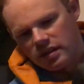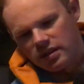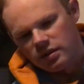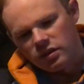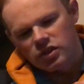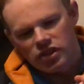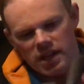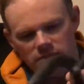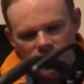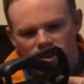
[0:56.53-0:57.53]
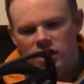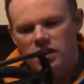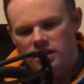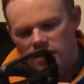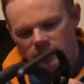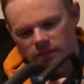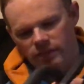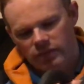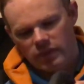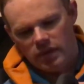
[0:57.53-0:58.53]
They do the same machine,
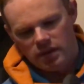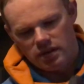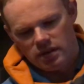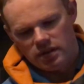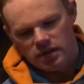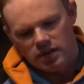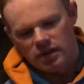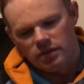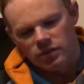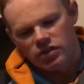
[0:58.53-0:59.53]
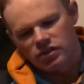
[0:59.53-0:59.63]
which